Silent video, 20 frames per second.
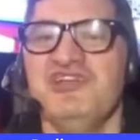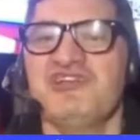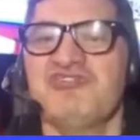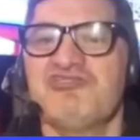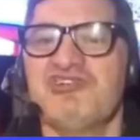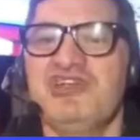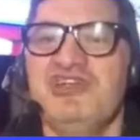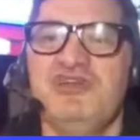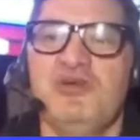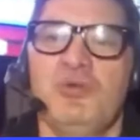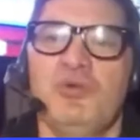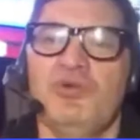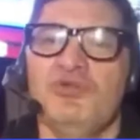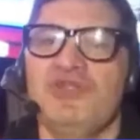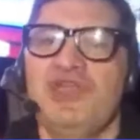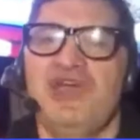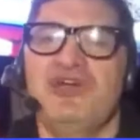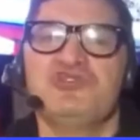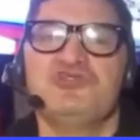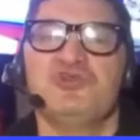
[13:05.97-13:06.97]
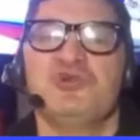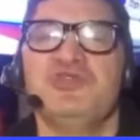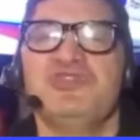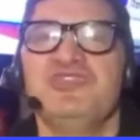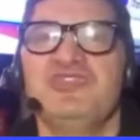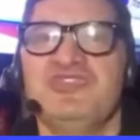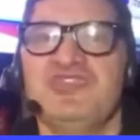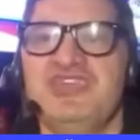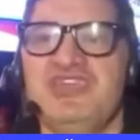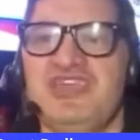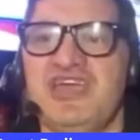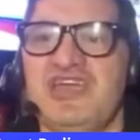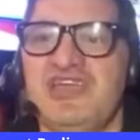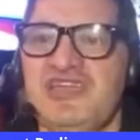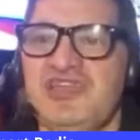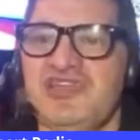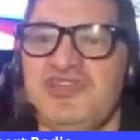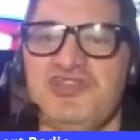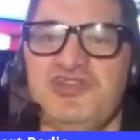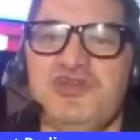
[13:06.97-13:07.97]
Green will now join the
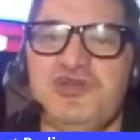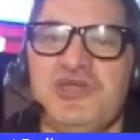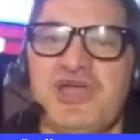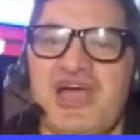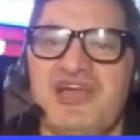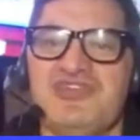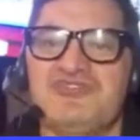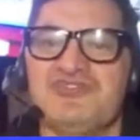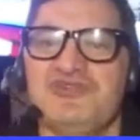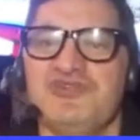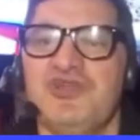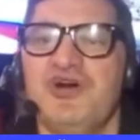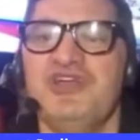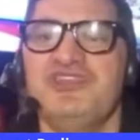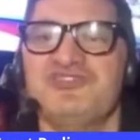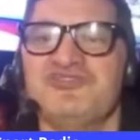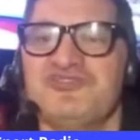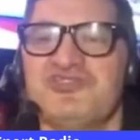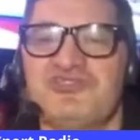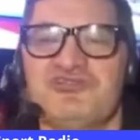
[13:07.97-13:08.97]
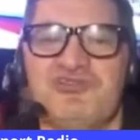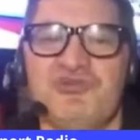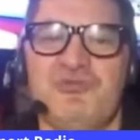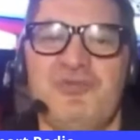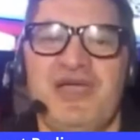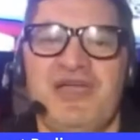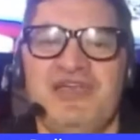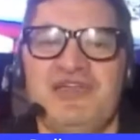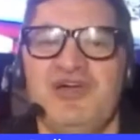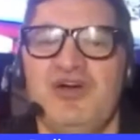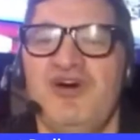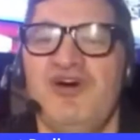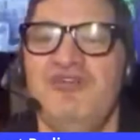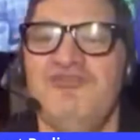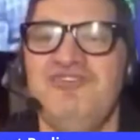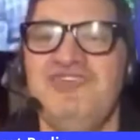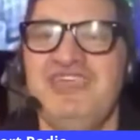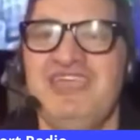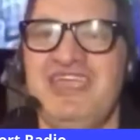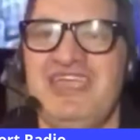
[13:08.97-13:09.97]
Newcastle Knights for the remainder of
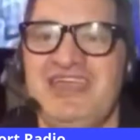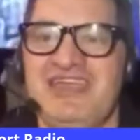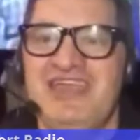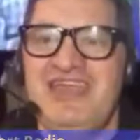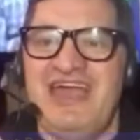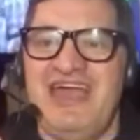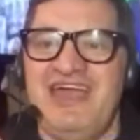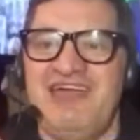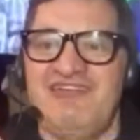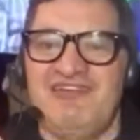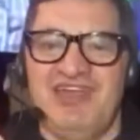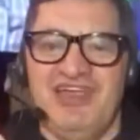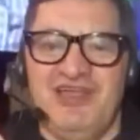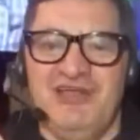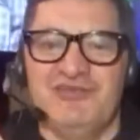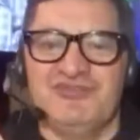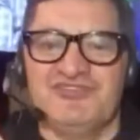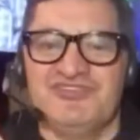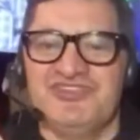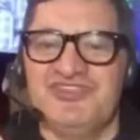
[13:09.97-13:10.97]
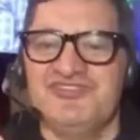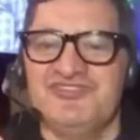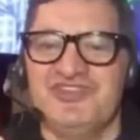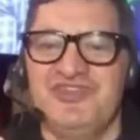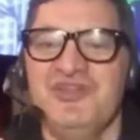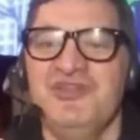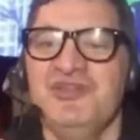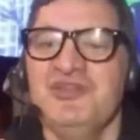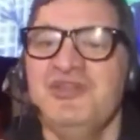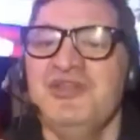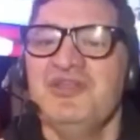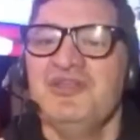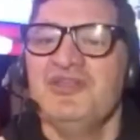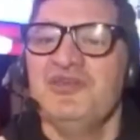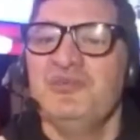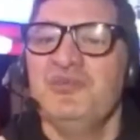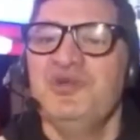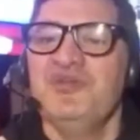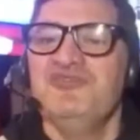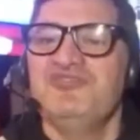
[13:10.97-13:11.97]
the NRL season.
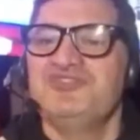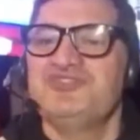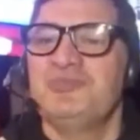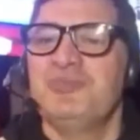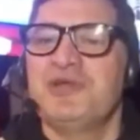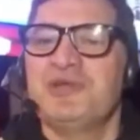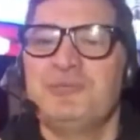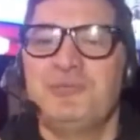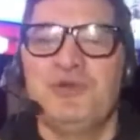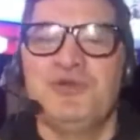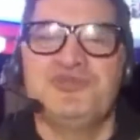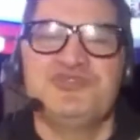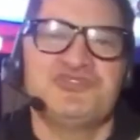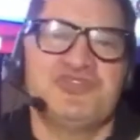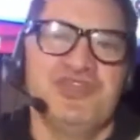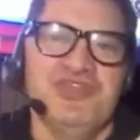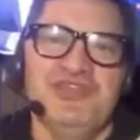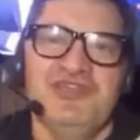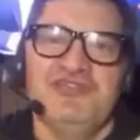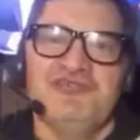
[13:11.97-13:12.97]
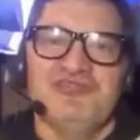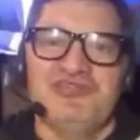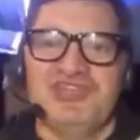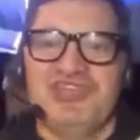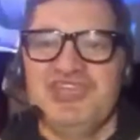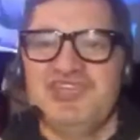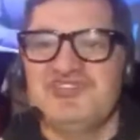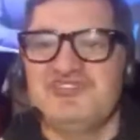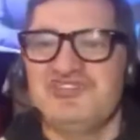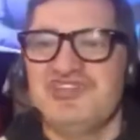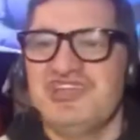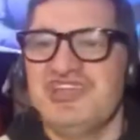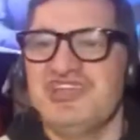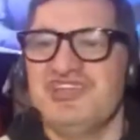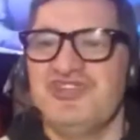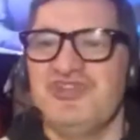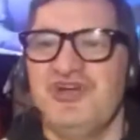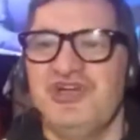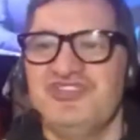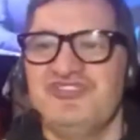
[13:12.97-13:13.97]
The move is a big boost for the
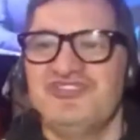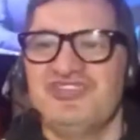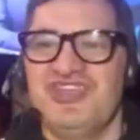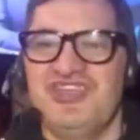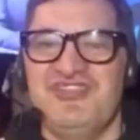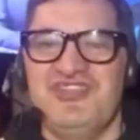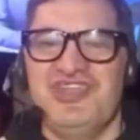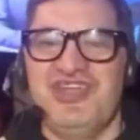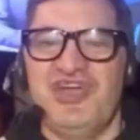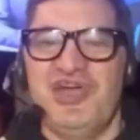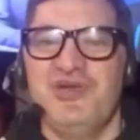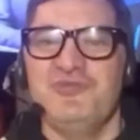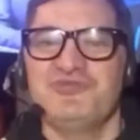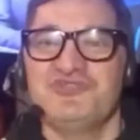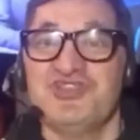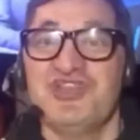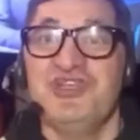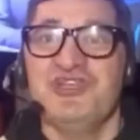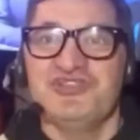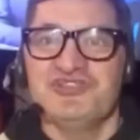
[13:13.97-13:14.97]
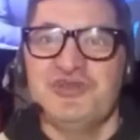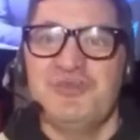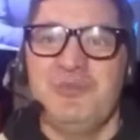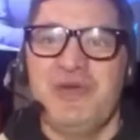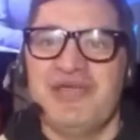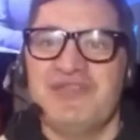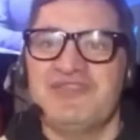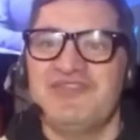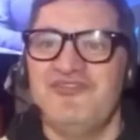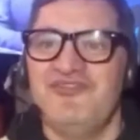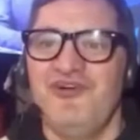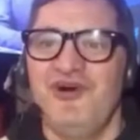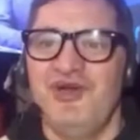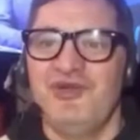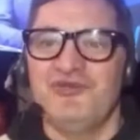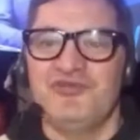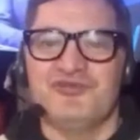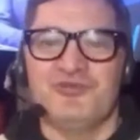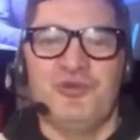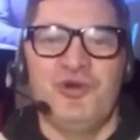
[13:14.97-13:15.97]
injury-hit Knights in their hopes to make the
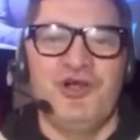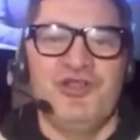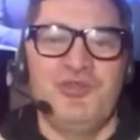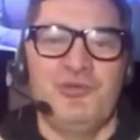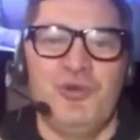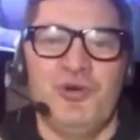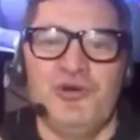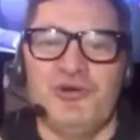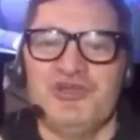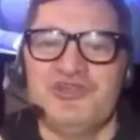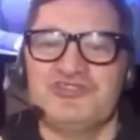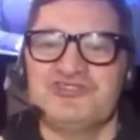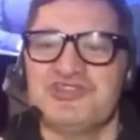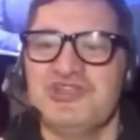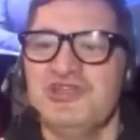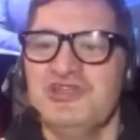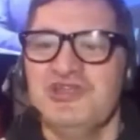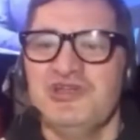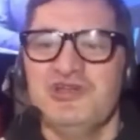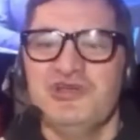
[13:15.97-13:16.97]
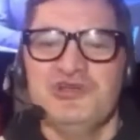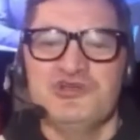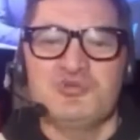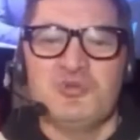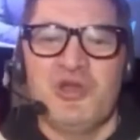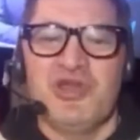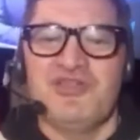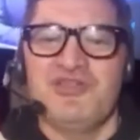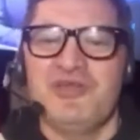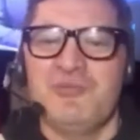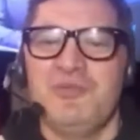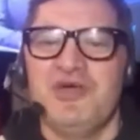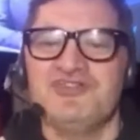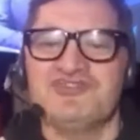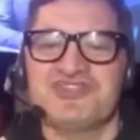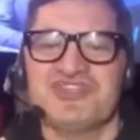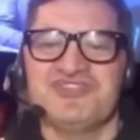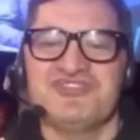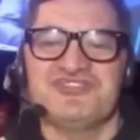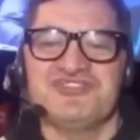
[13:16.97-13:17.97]
finals, while the Warriors lose one of their
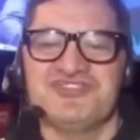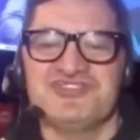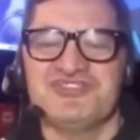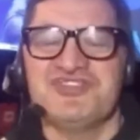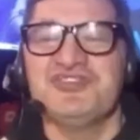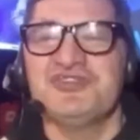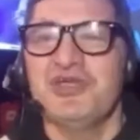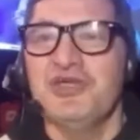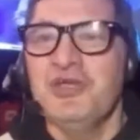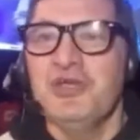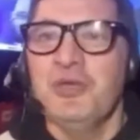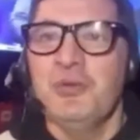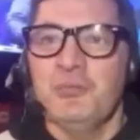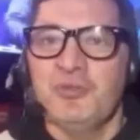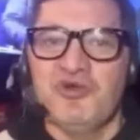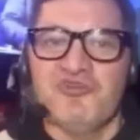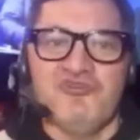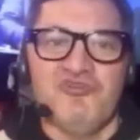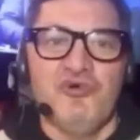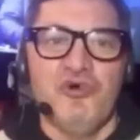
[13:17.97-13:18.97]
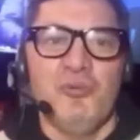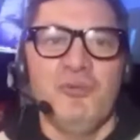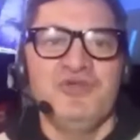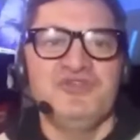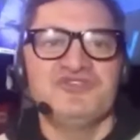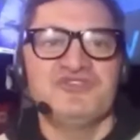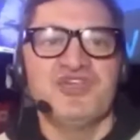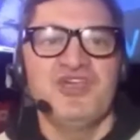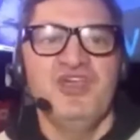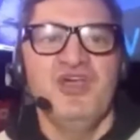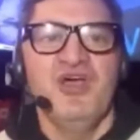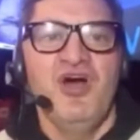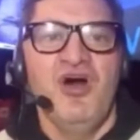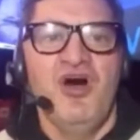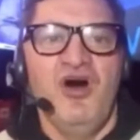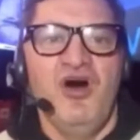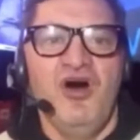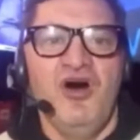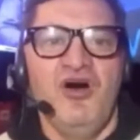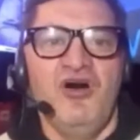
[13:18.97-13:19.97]
most consistent performers
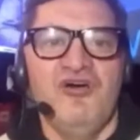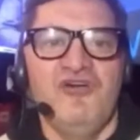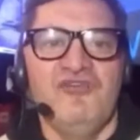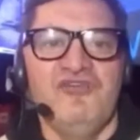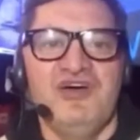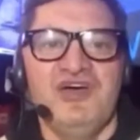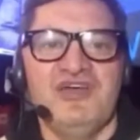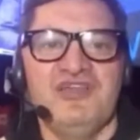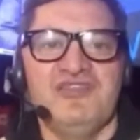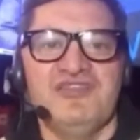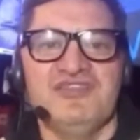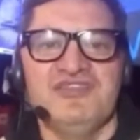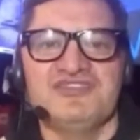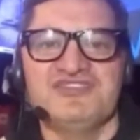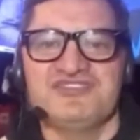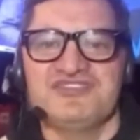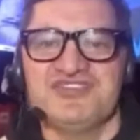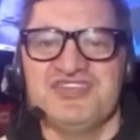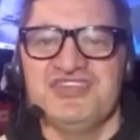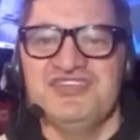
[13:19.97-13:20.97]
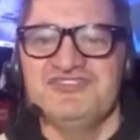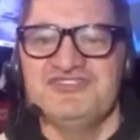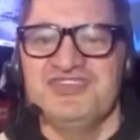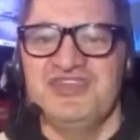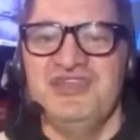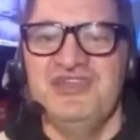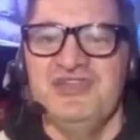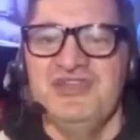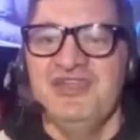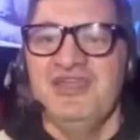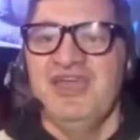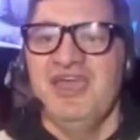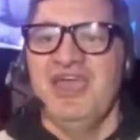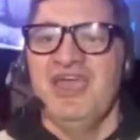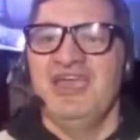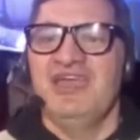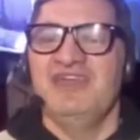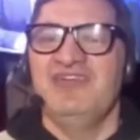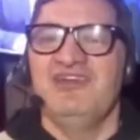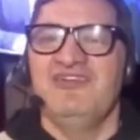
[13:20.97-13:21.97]
of the season.
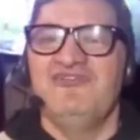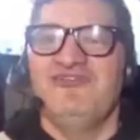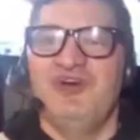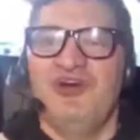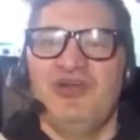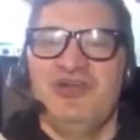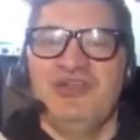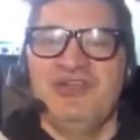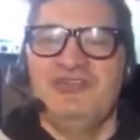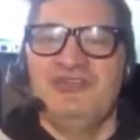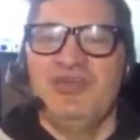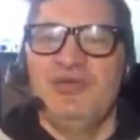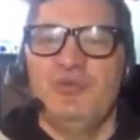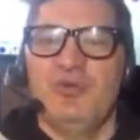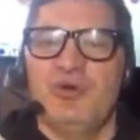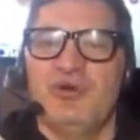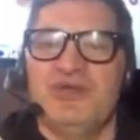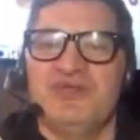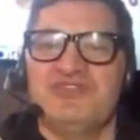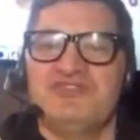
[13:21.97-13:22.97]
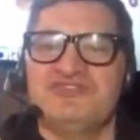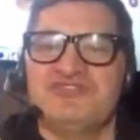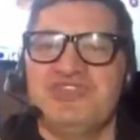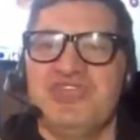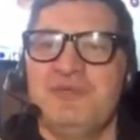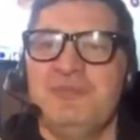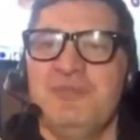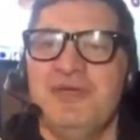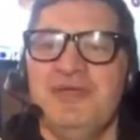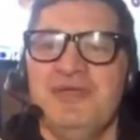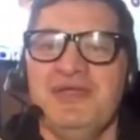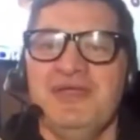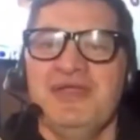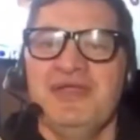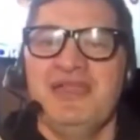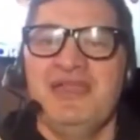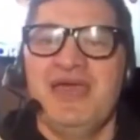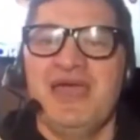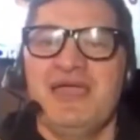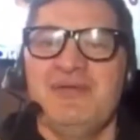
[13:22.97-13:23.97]
And finally, that Warriors team
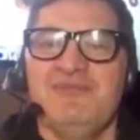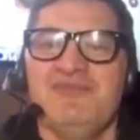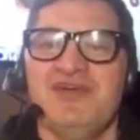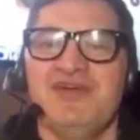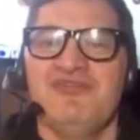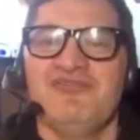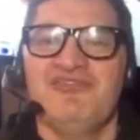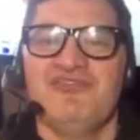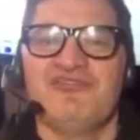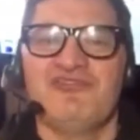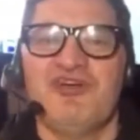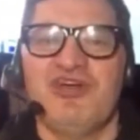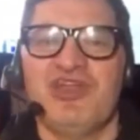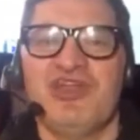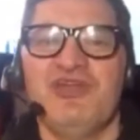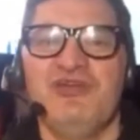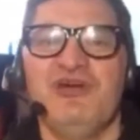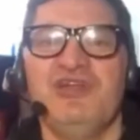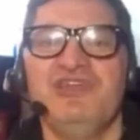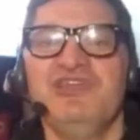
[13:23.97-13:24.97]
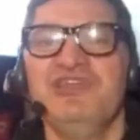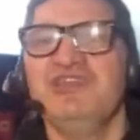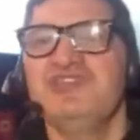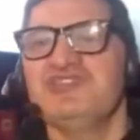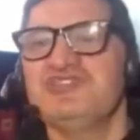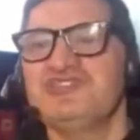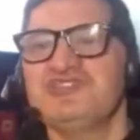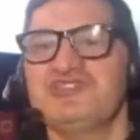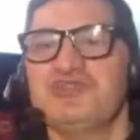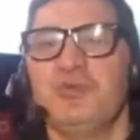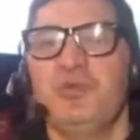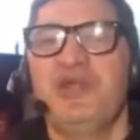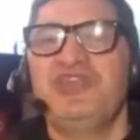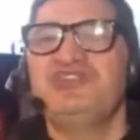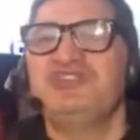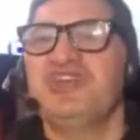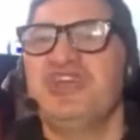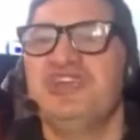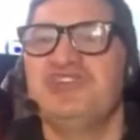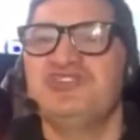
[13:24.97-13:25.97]
named for Friday night, just the one
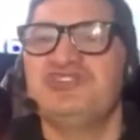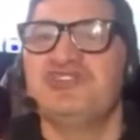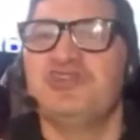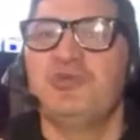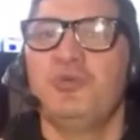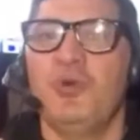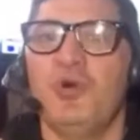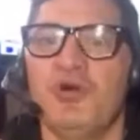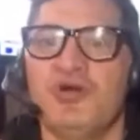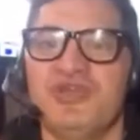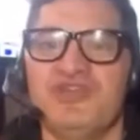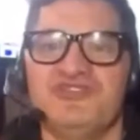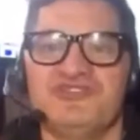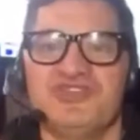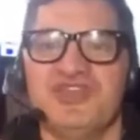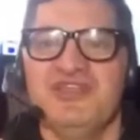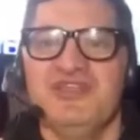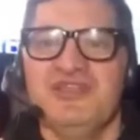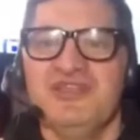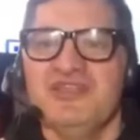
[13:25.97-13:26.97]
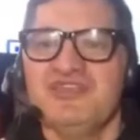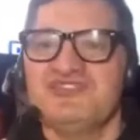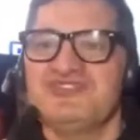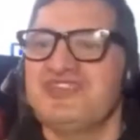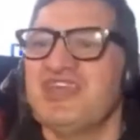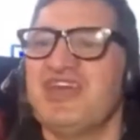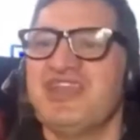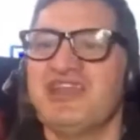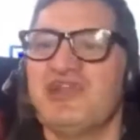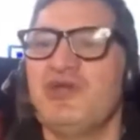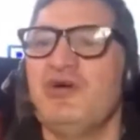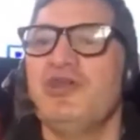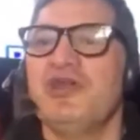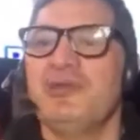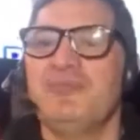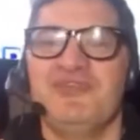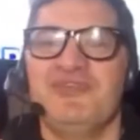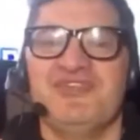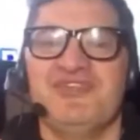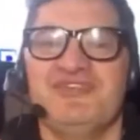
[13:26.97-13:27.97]
change to the Warriors starting
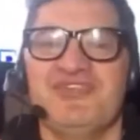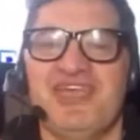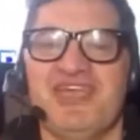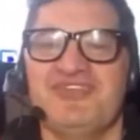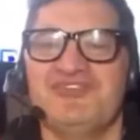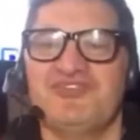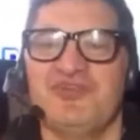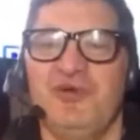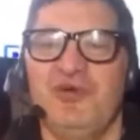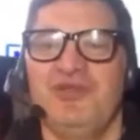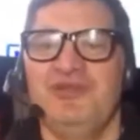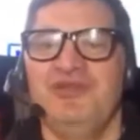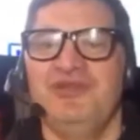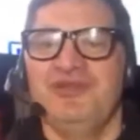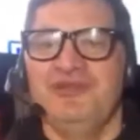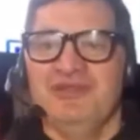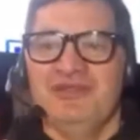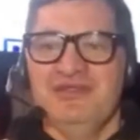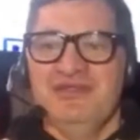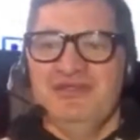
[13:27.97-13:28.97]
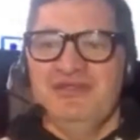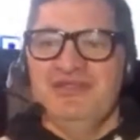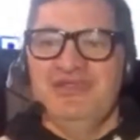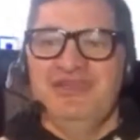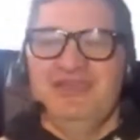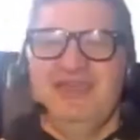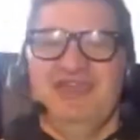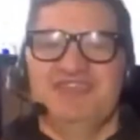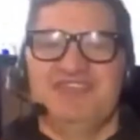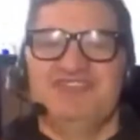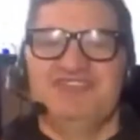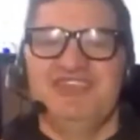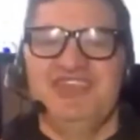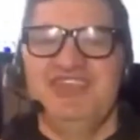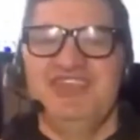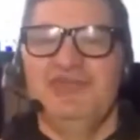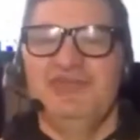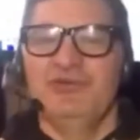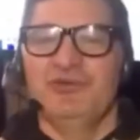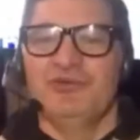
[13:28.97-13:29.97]
lineup that takes on the
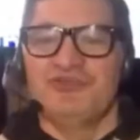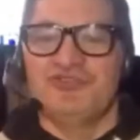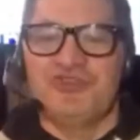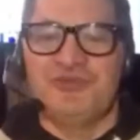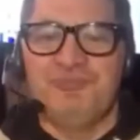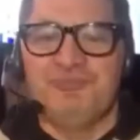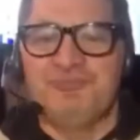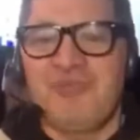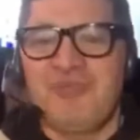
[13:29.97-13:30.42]
Sea Eagles.